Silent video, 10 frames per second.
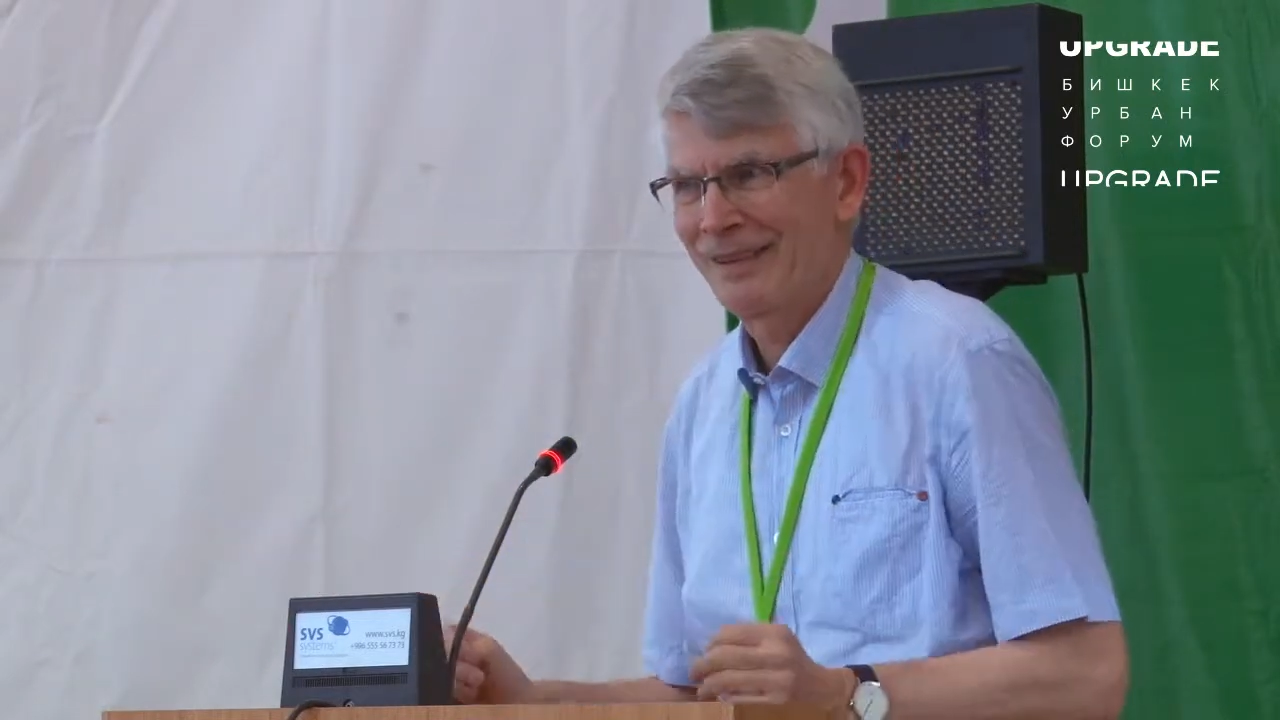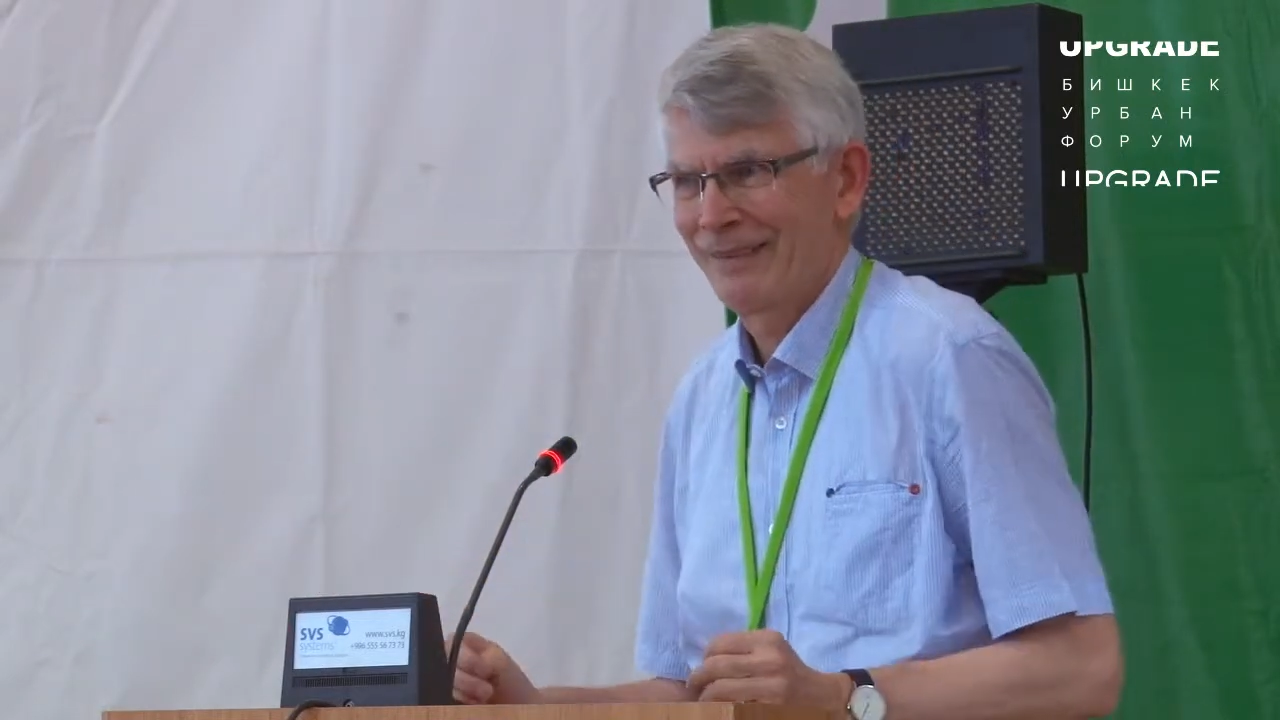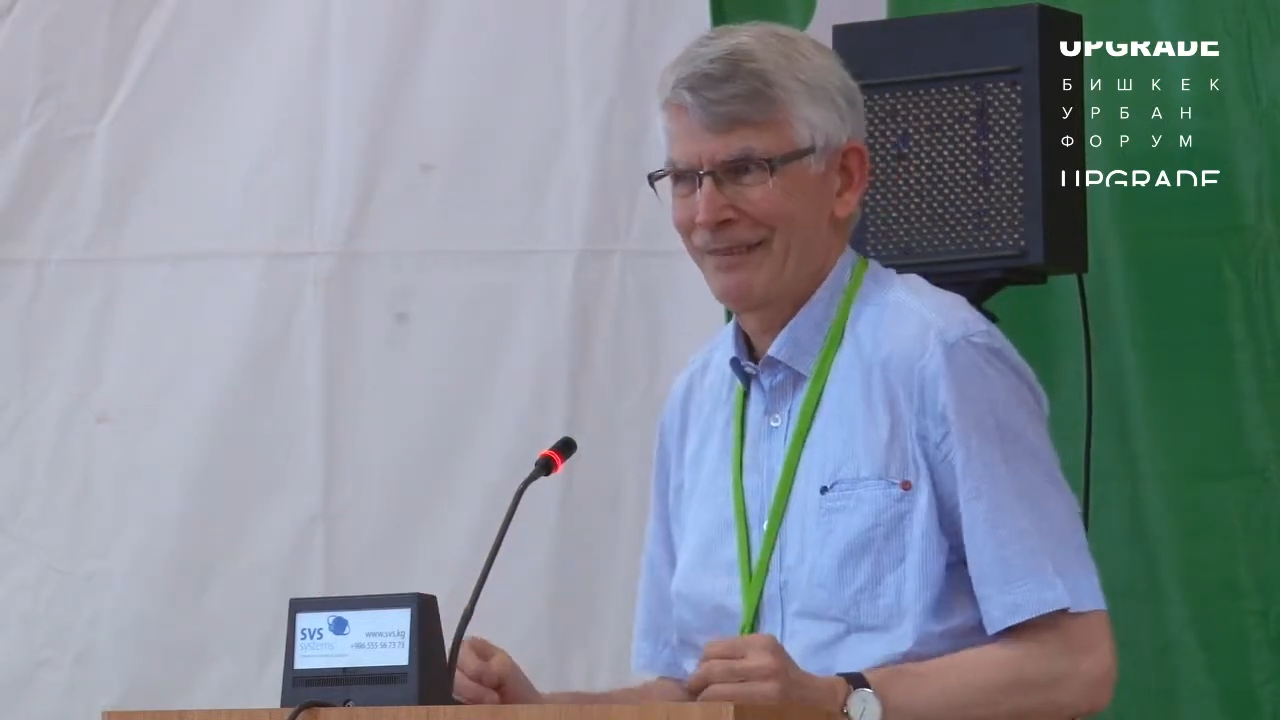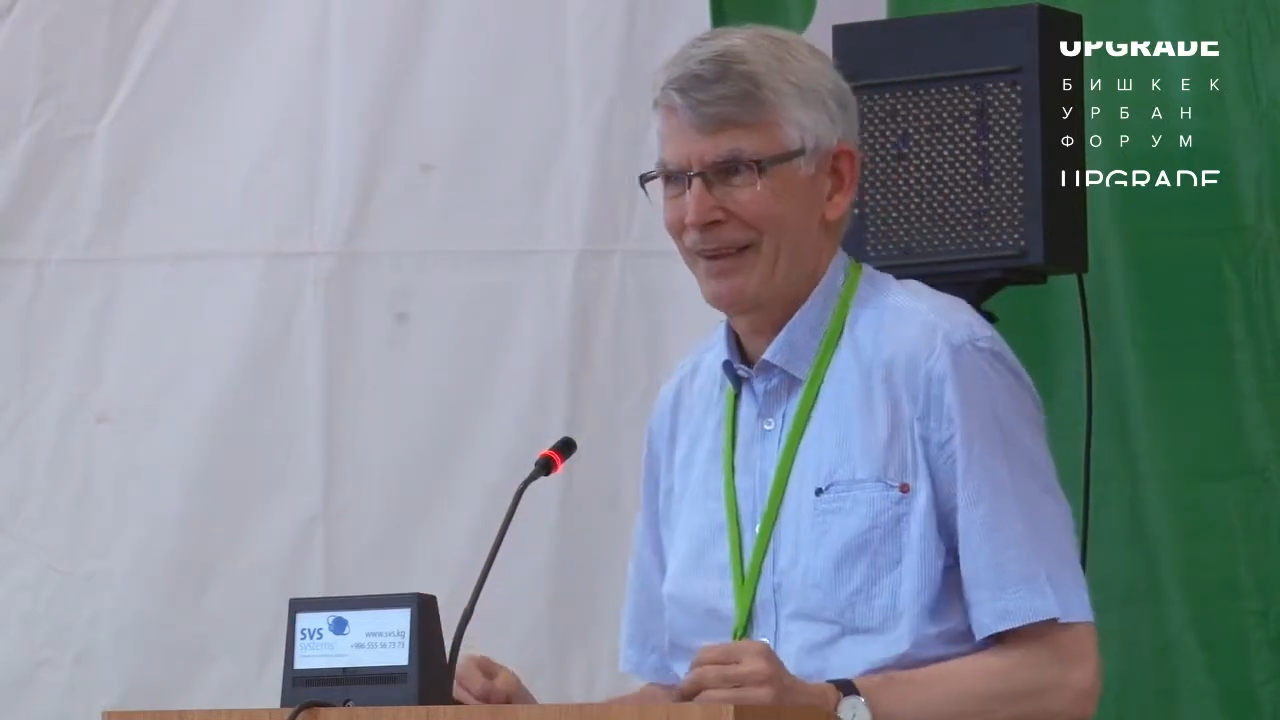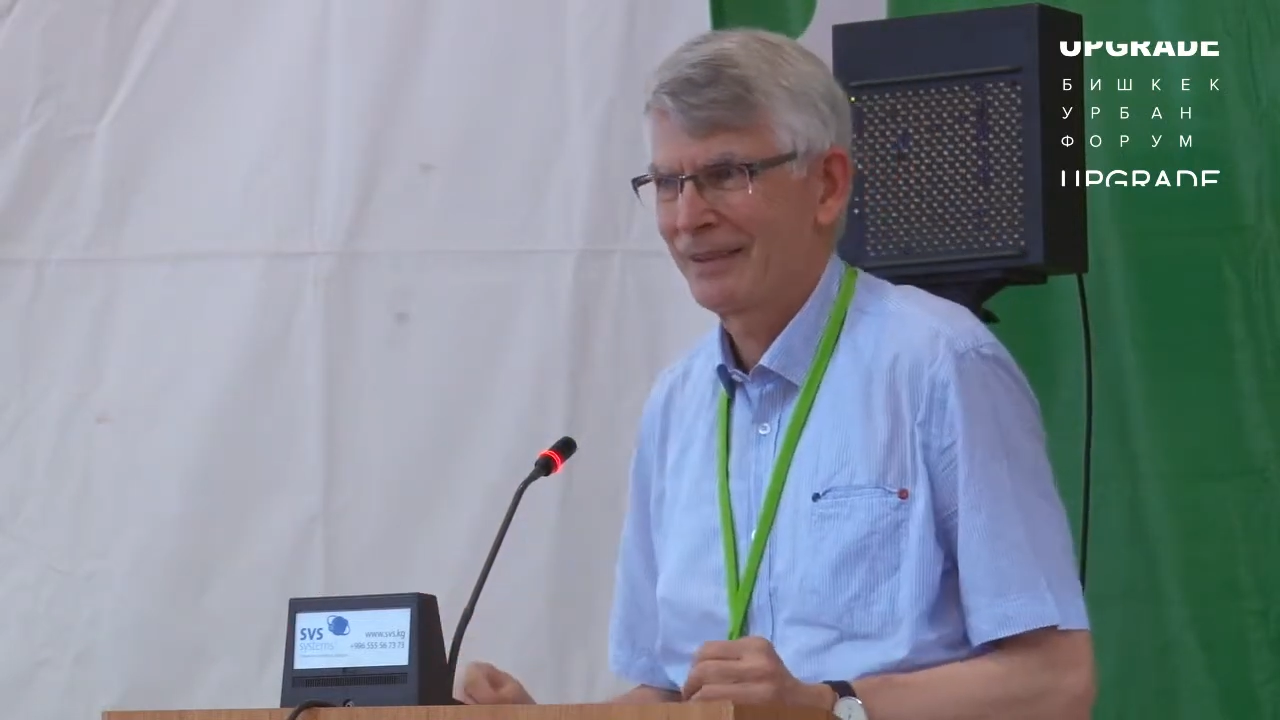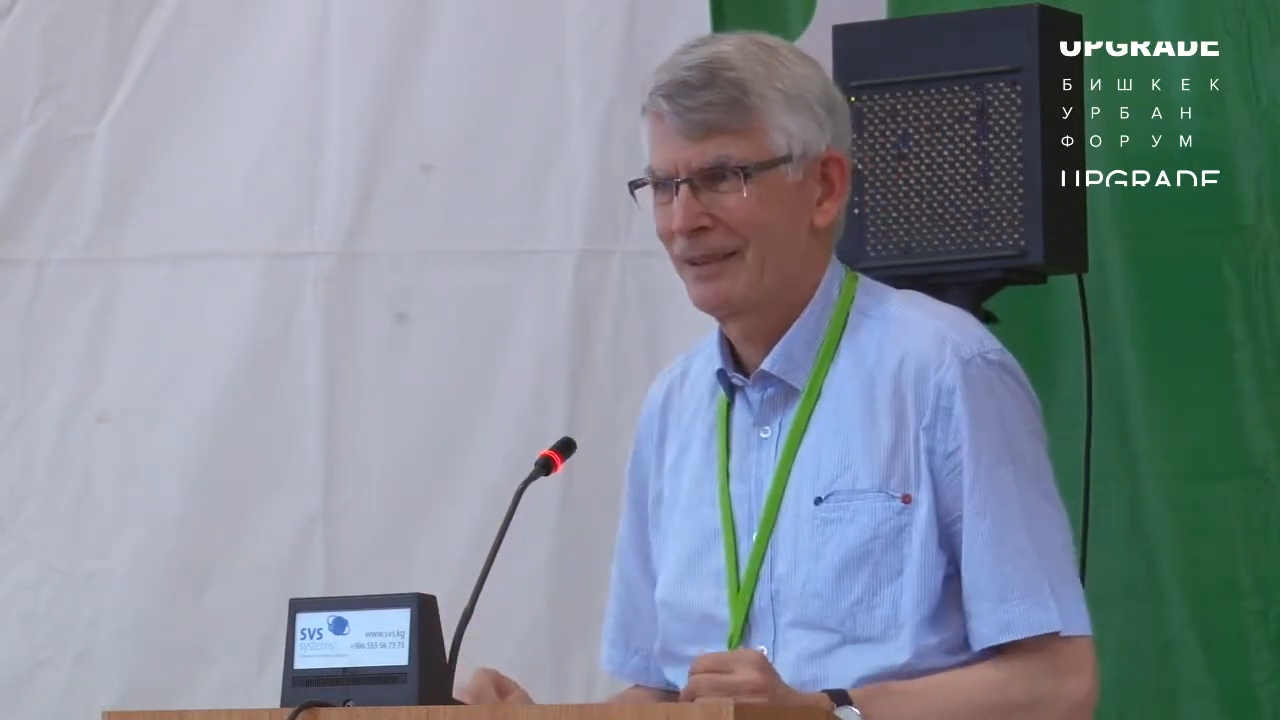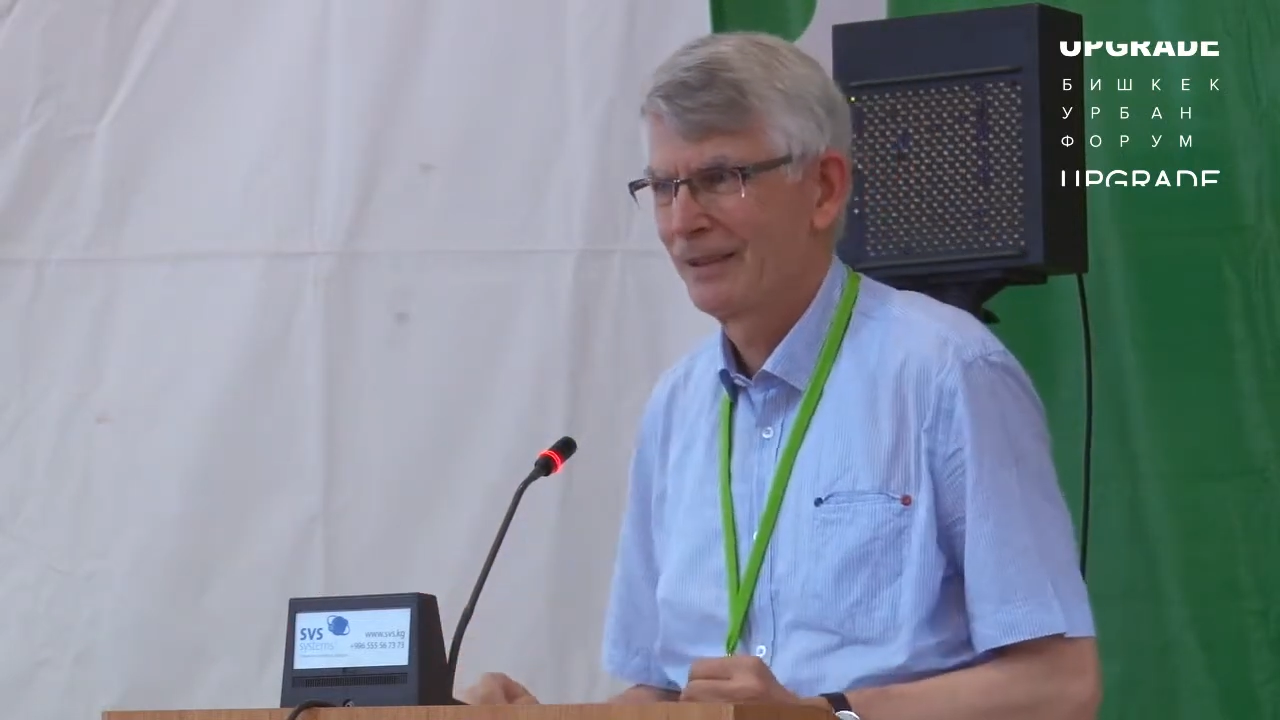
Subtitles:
in fact.